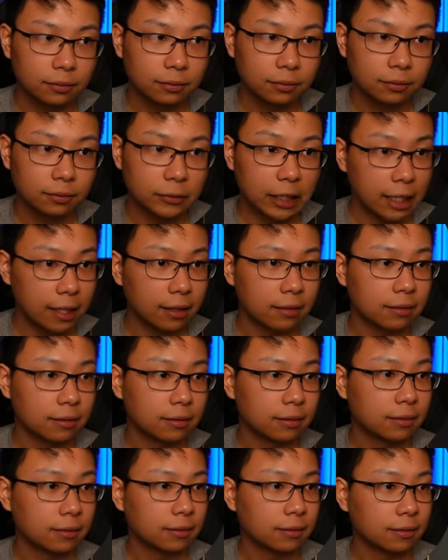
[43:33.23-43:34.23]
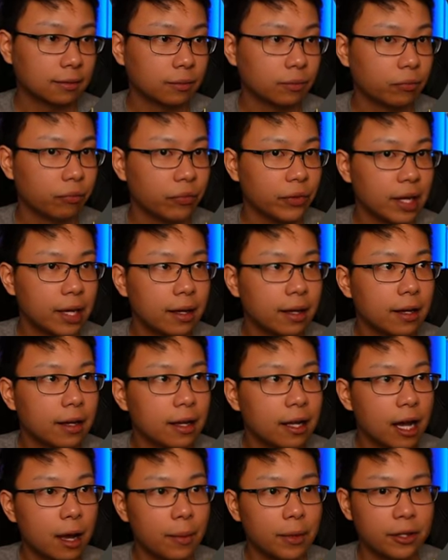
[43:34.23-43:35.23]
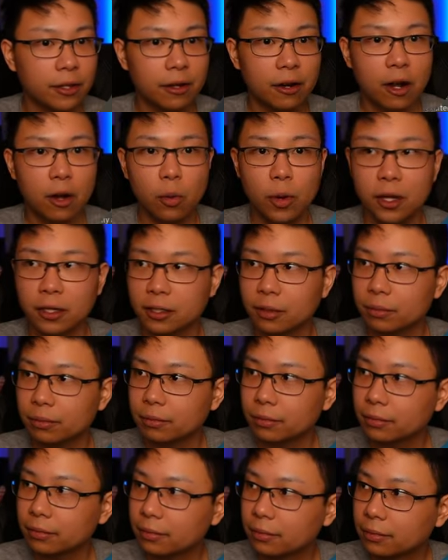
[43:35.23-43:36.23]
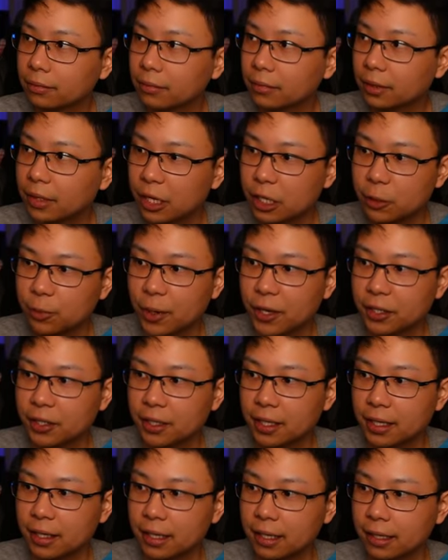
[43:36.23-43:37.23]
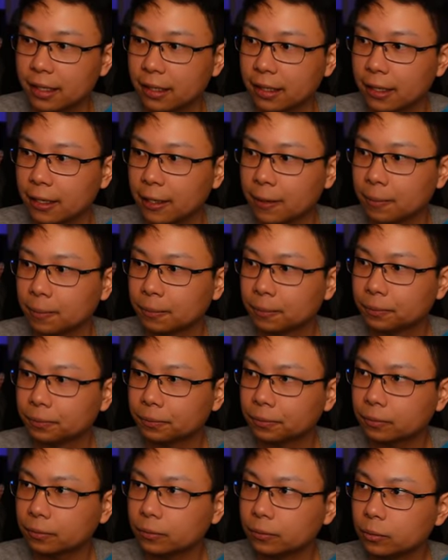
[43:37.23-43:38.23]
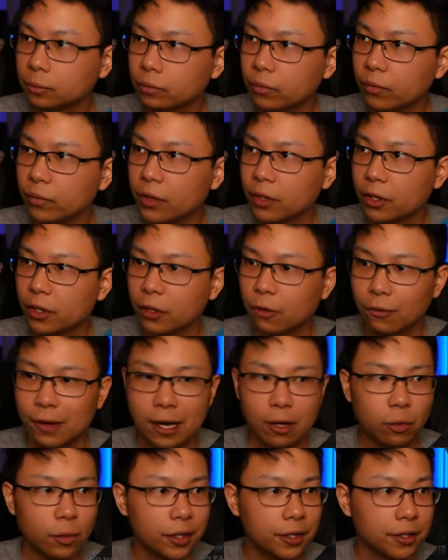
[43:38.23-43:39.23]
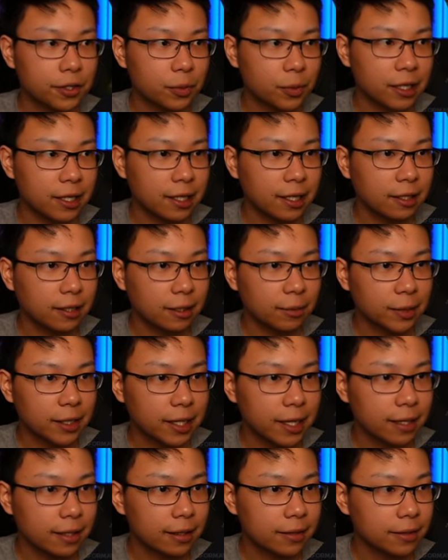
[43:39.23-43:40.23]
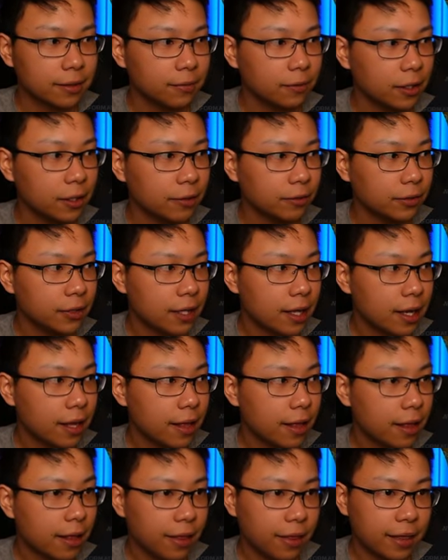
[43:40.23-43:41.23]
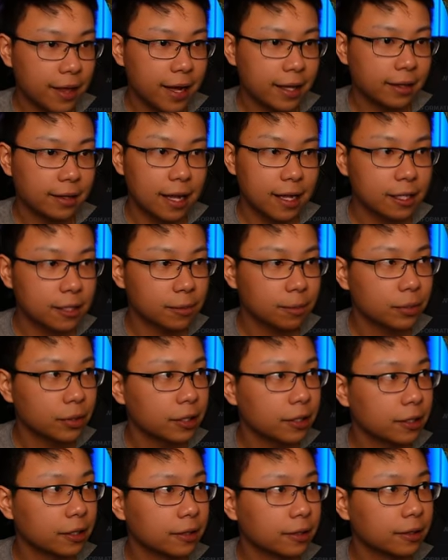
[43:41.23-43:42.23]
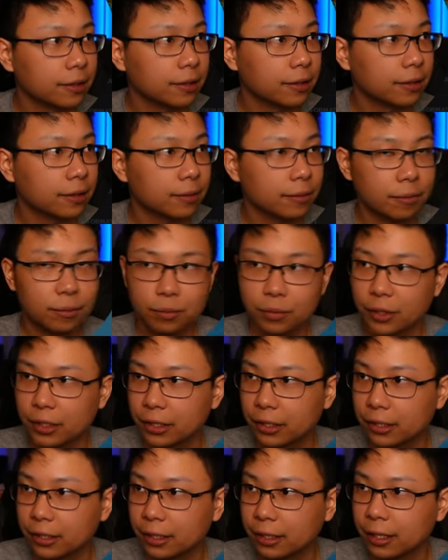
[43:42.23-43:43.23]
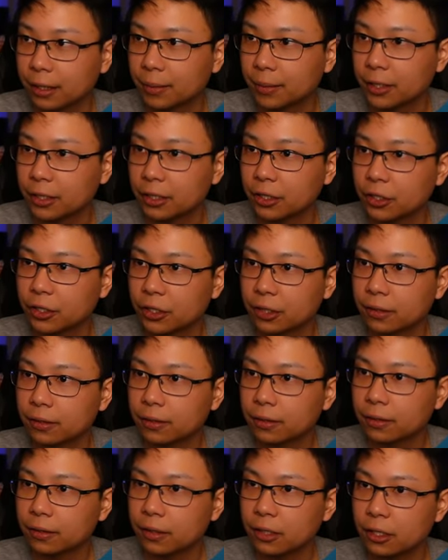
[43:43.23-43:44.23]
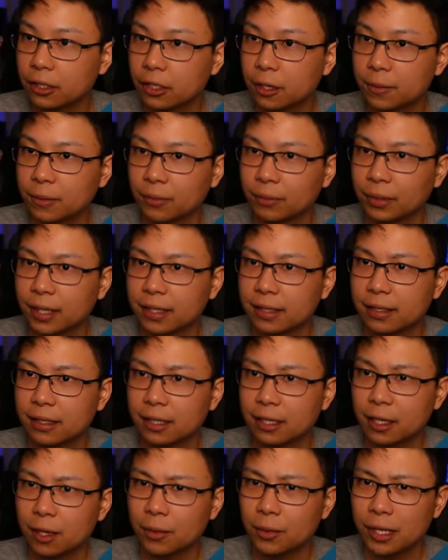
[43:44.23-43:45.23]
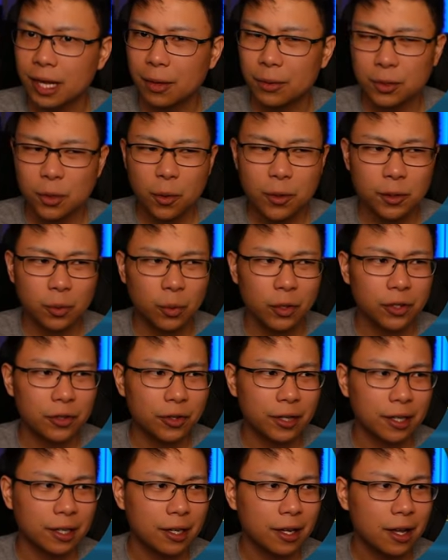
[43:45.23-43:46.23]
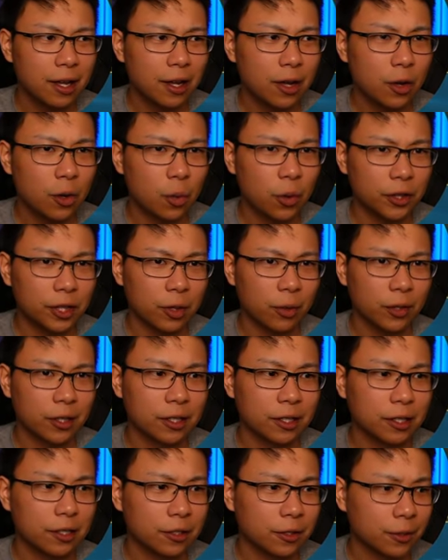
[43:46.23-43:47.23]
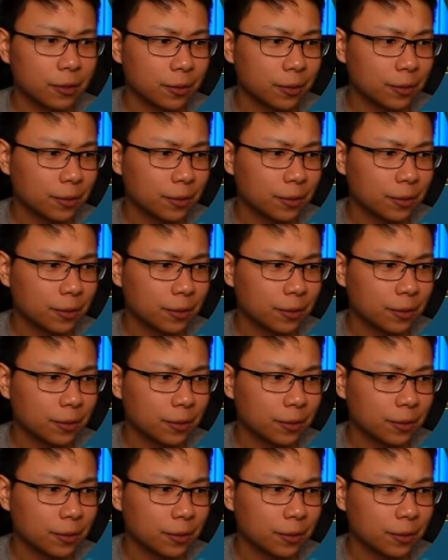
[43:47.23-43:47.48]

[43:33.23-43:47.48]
Yeah, I mean, they're all welcome, especially the um, the rare ones with the healing mechanics involved. That that's a pretty good pretty good um, addition in terms of blessings. I was I was always wondering what they were gonna do